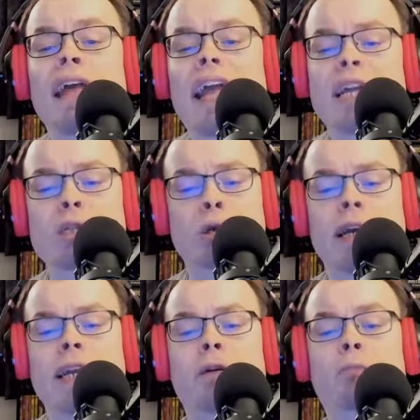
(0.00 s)

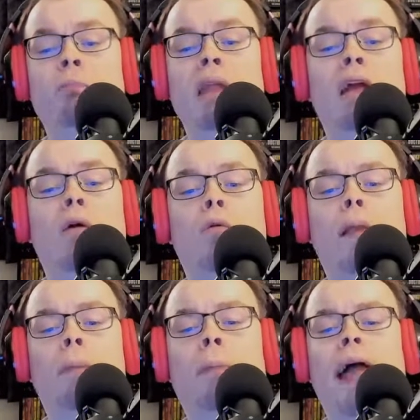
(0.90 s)
injury to
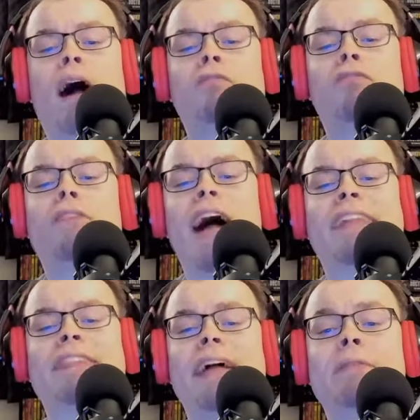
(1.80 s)
really play off the
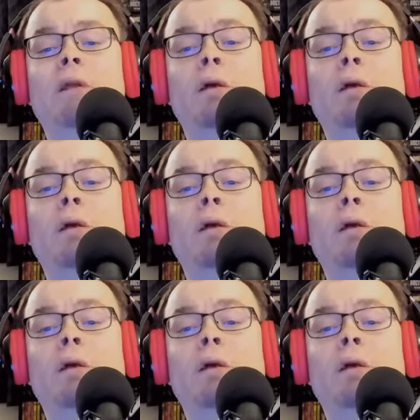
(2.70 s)
fact that